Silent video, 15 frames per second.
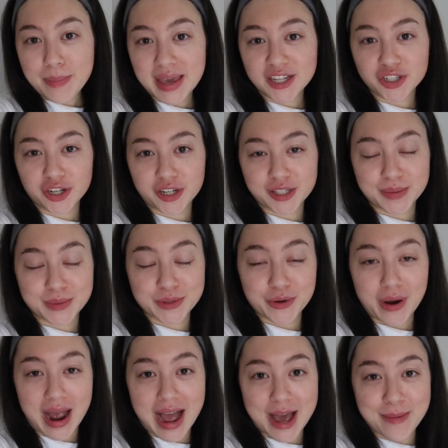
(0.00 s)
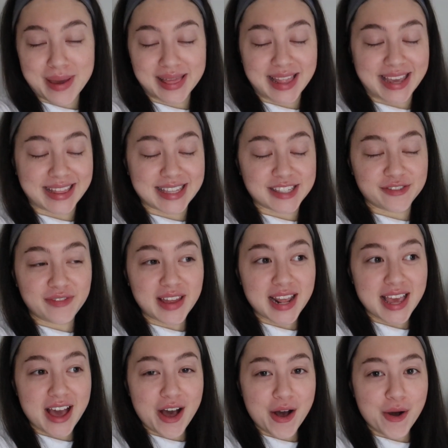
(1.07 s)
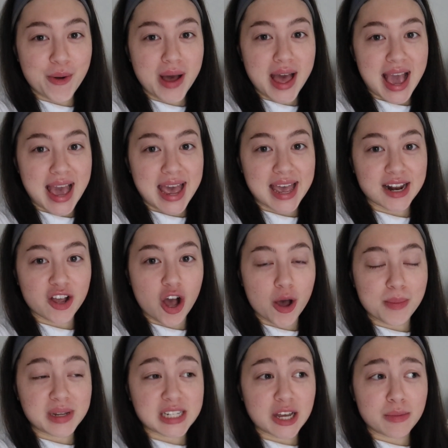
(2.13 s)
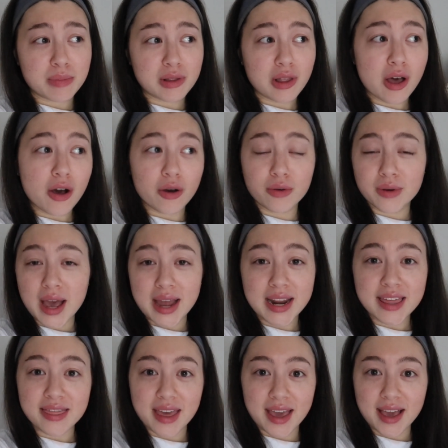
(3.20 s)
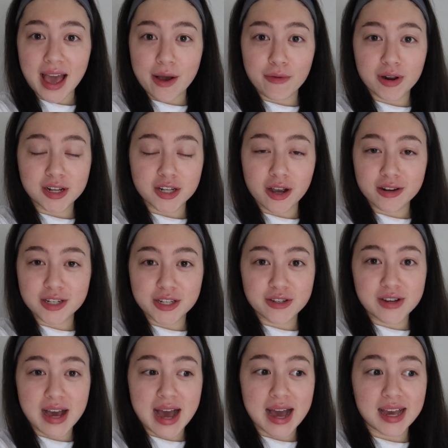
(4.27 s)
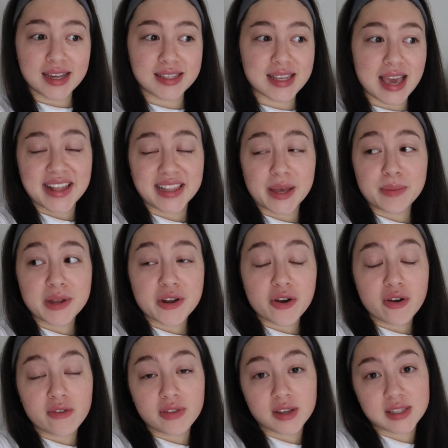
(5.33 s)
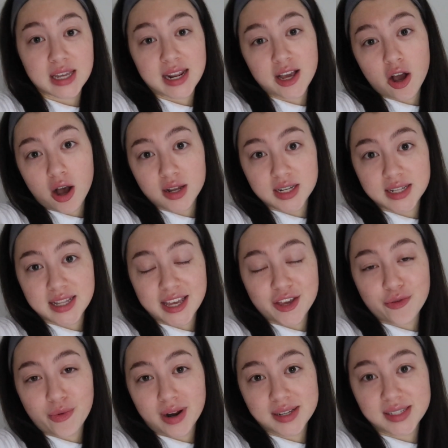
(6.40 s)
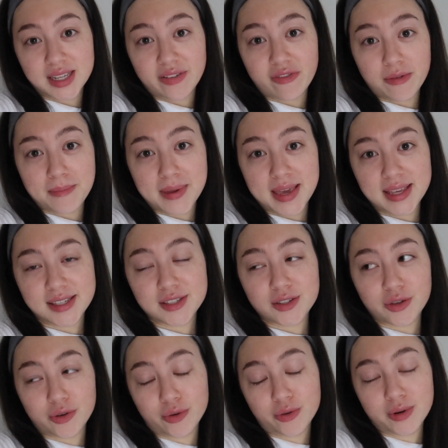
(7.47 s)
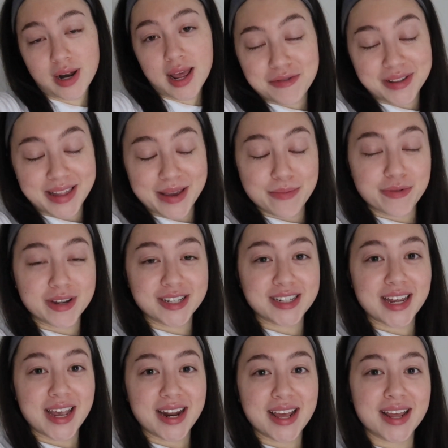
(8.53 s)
make sure to subscribe and like this video and comment down below anything. I want to talk to you guys and let me know if there's any content that you want to see from me soon. I really appreciate